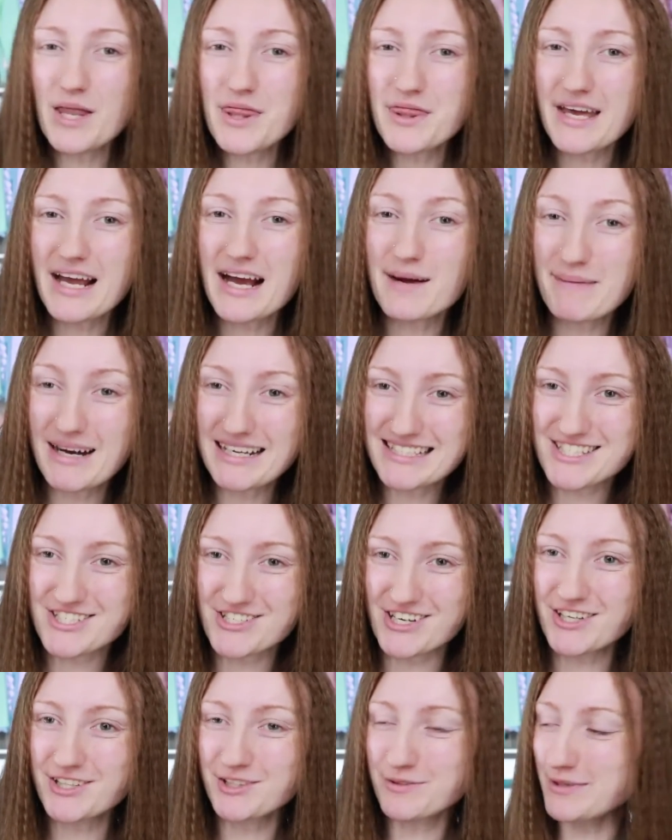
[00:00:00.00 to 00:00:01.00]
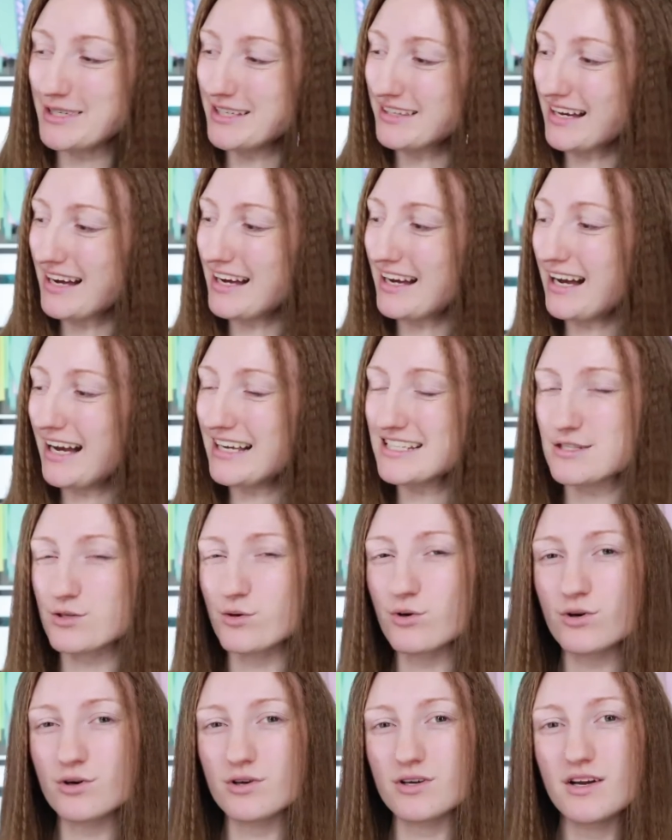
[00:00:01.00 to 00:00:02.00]
one thing I might struggle with, I
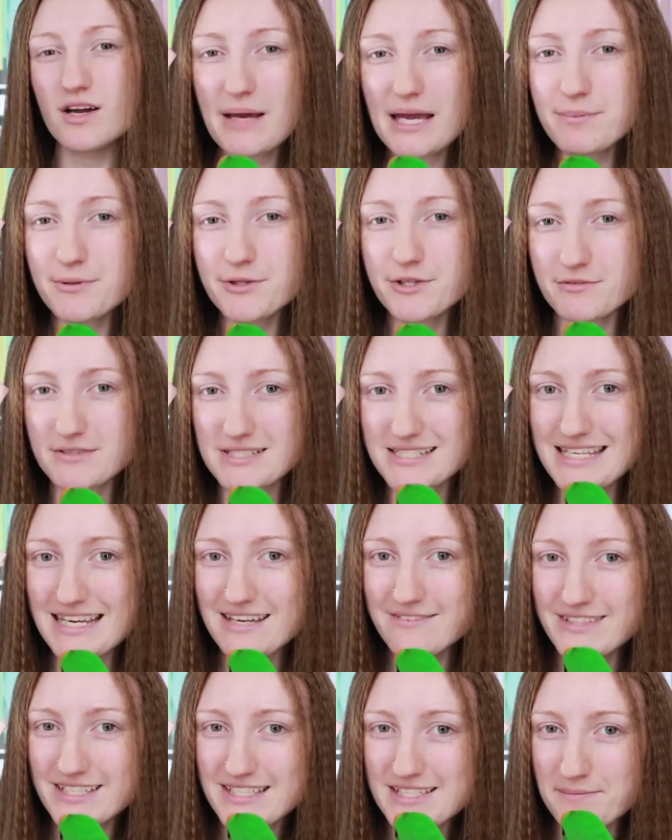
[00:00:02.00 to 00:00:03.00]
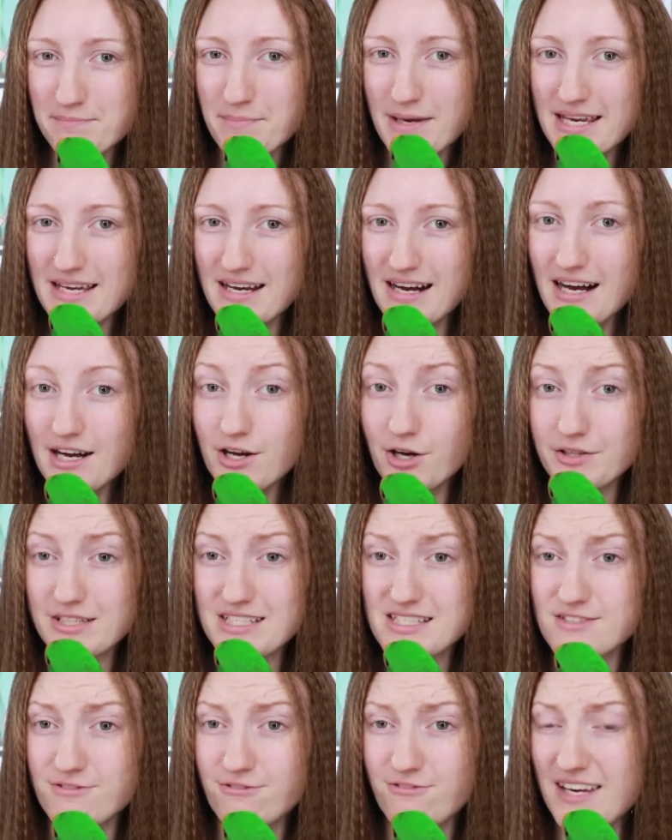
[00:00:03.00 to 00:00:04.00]
saw people that received this in PR got
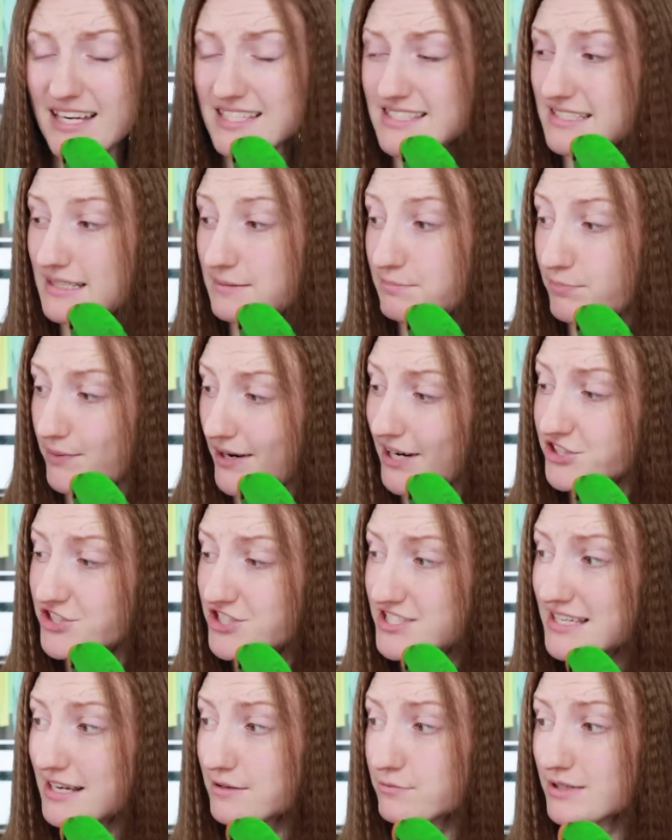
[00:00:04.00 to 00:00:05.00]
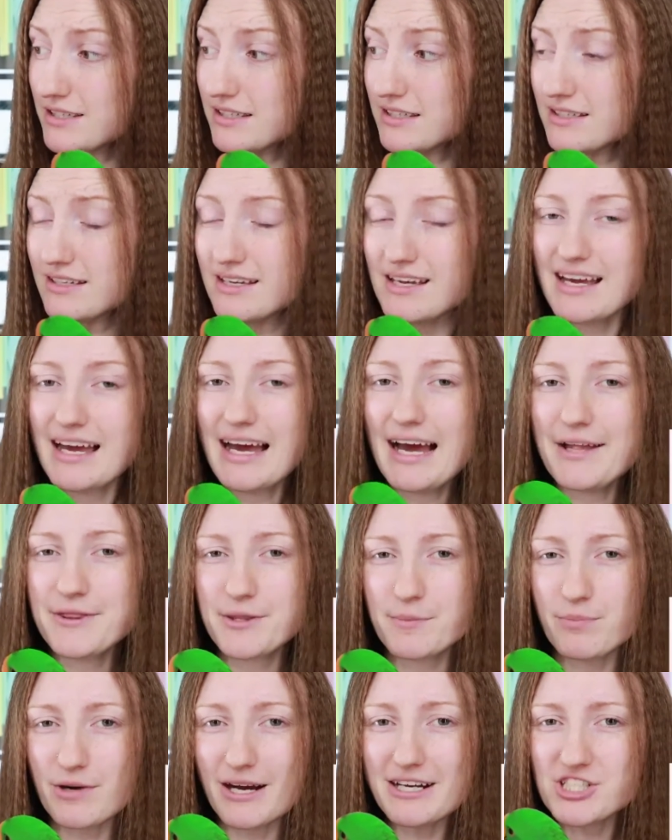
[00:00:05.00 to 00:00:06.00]
this fancy brush set with it,
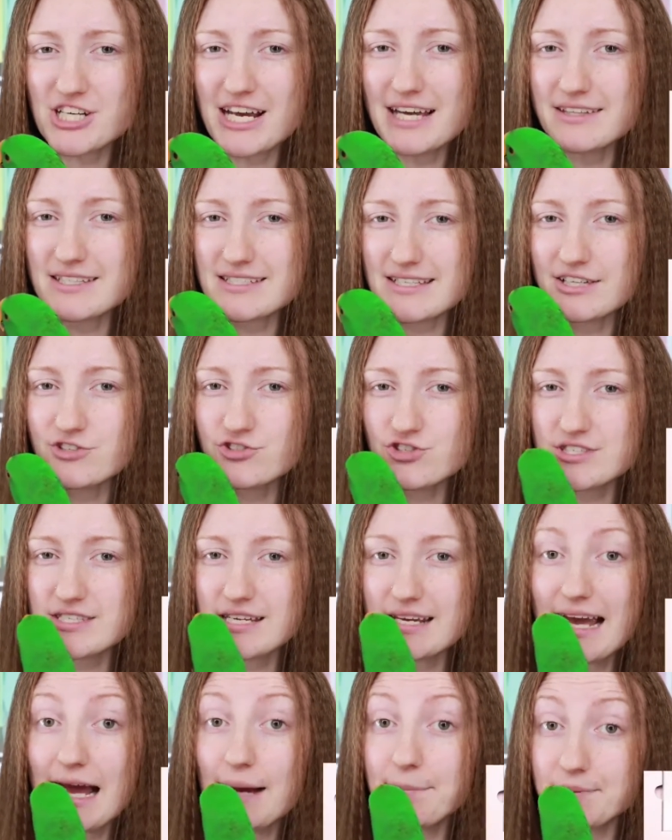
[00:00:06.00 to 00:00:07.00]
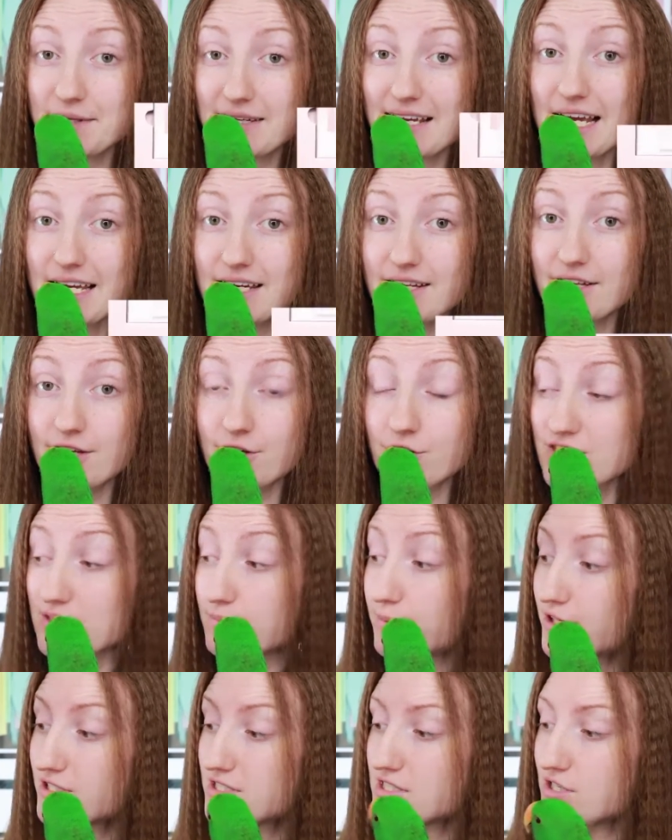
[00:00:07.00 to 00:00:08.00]
and the brush had this interesting applicator that you're
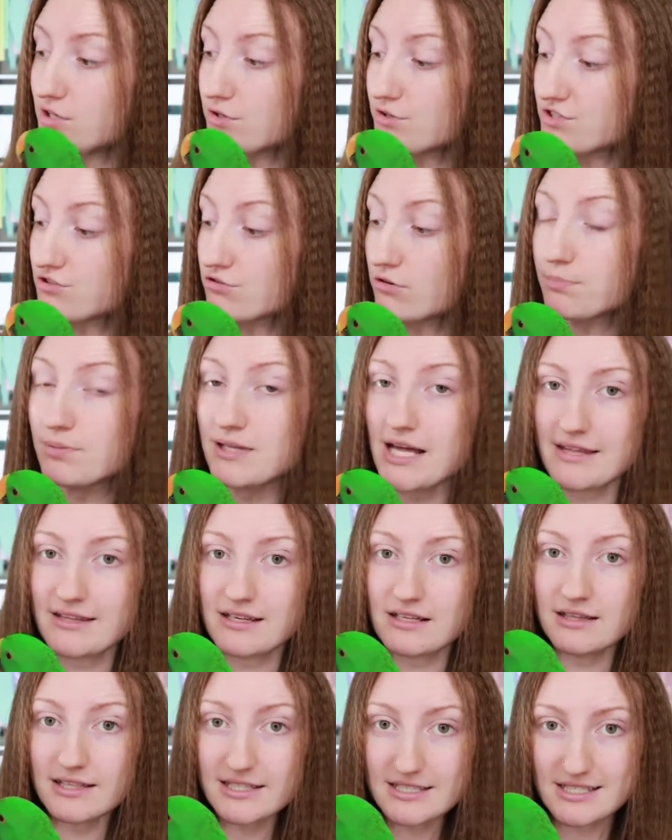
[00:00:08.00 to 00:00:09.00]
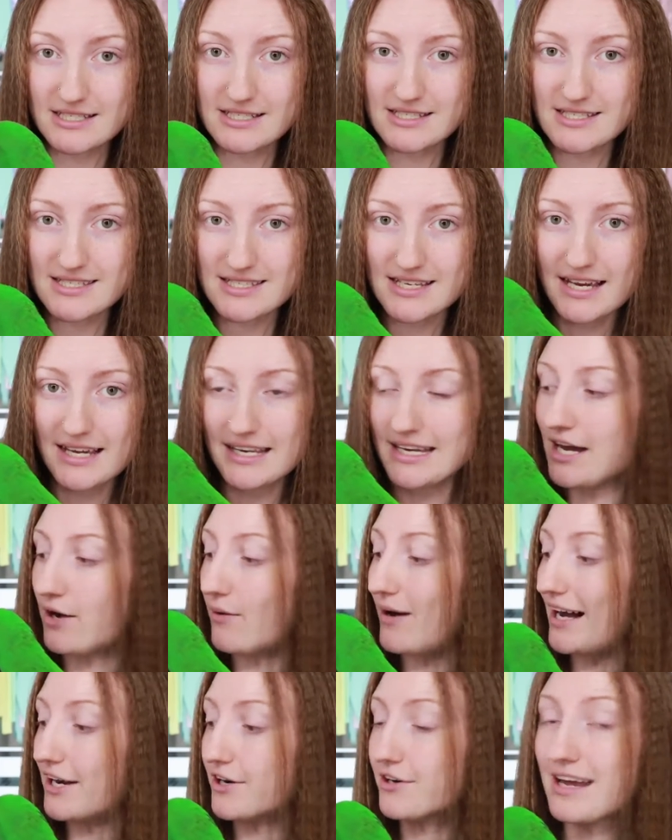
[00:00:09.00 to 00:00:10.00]
supposed to use to apply the glitters.
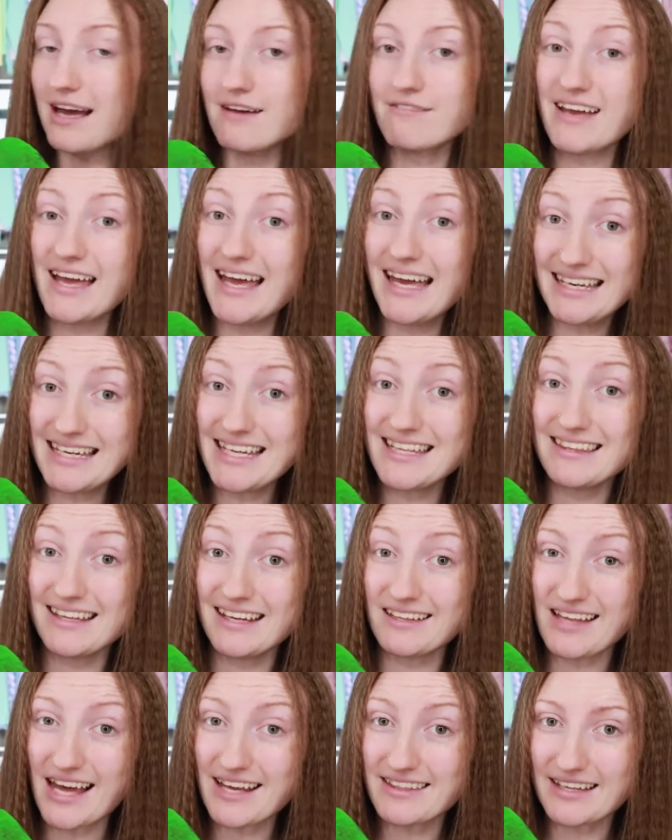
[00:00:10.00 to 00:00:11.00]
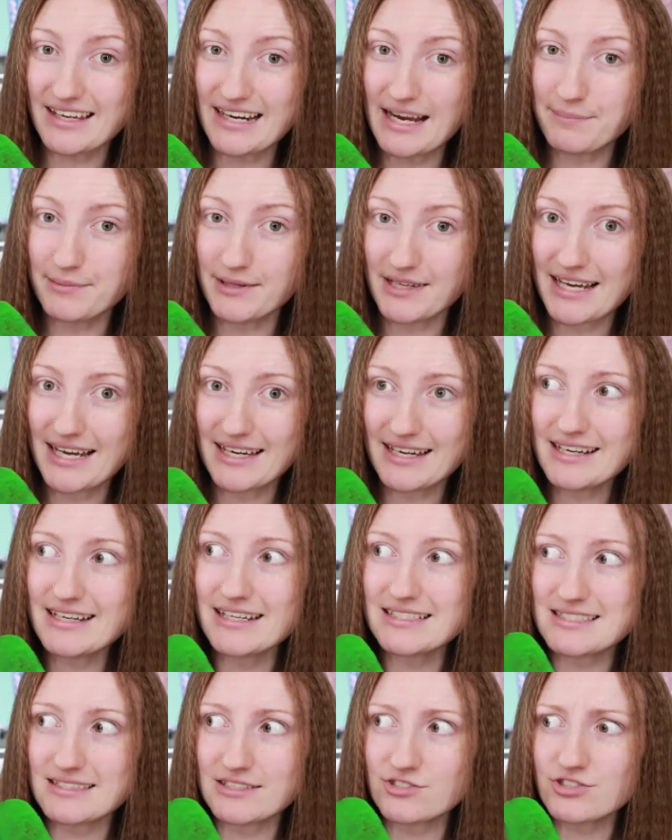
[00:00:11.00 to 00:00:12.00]
Now, I don't have anything like that applicator.
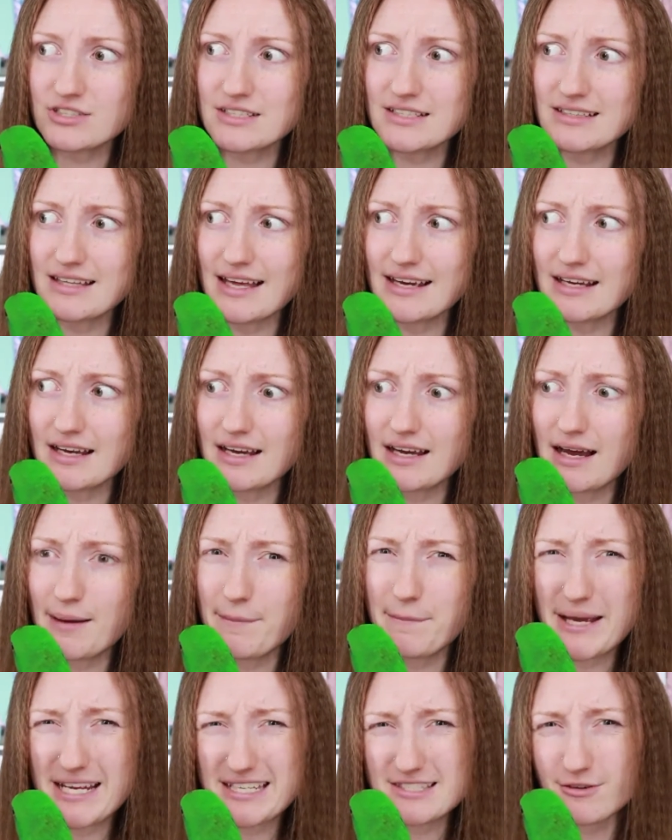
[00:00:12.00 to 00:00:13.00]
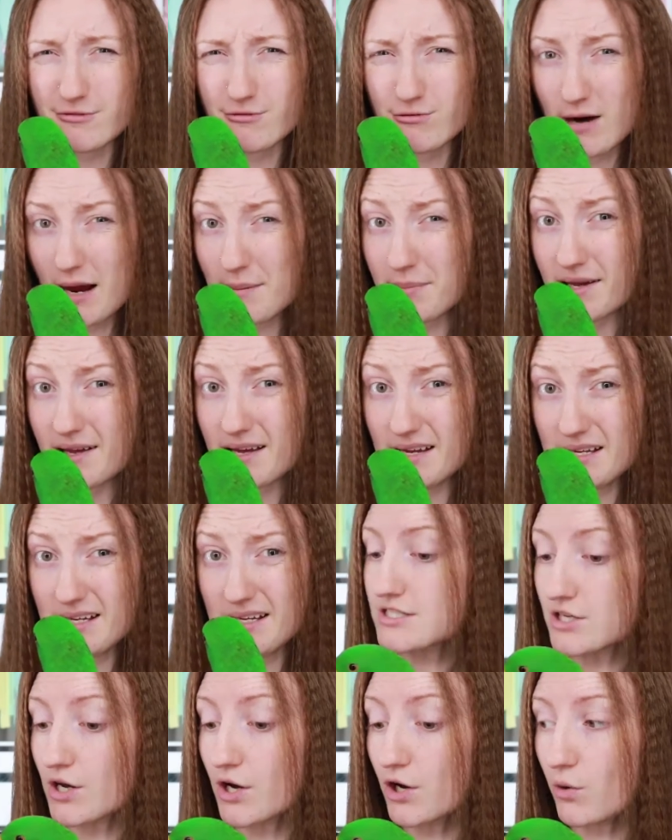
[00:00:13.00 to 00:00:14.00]
It's literally like a piece of rubber,
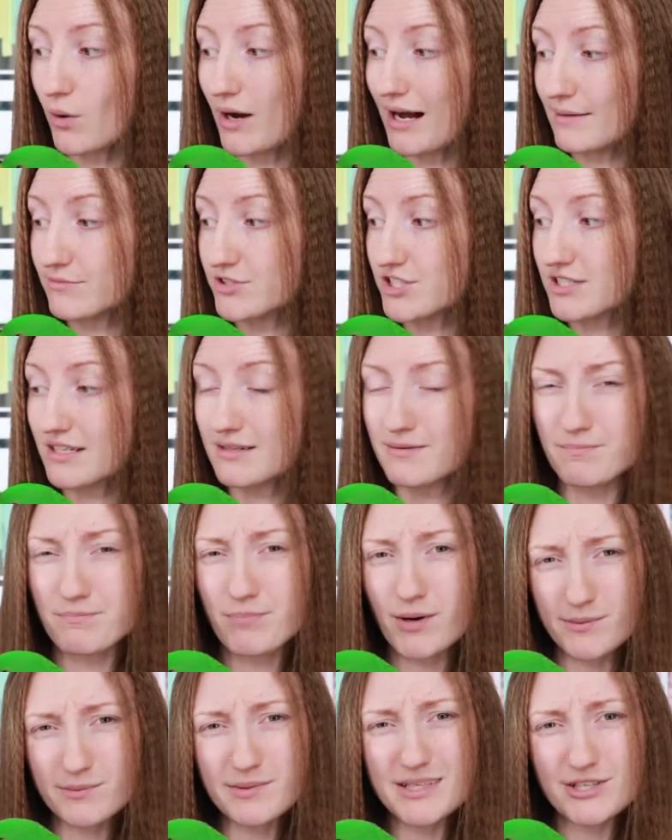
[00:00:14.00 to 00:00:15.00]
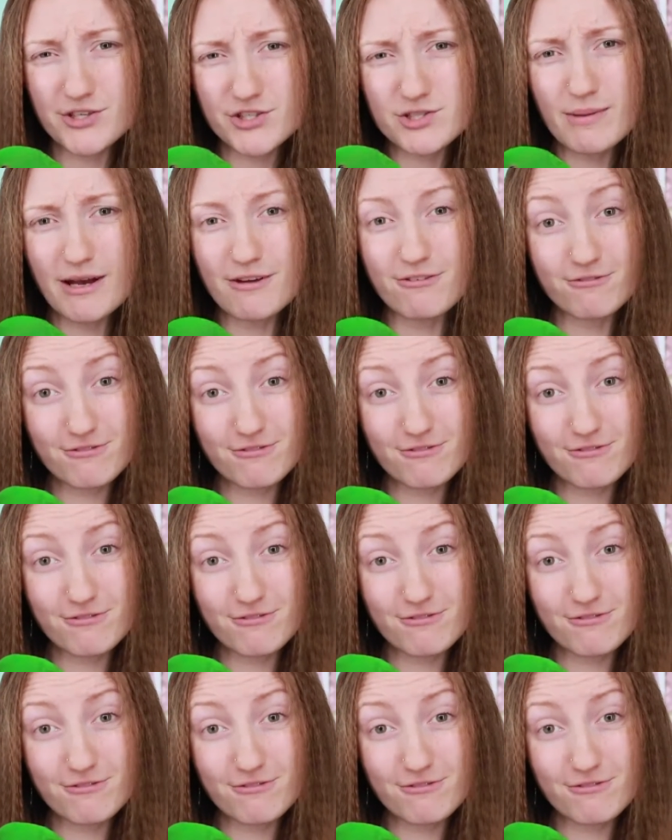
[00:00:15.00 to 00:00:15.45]
so I'm just gonna probably use my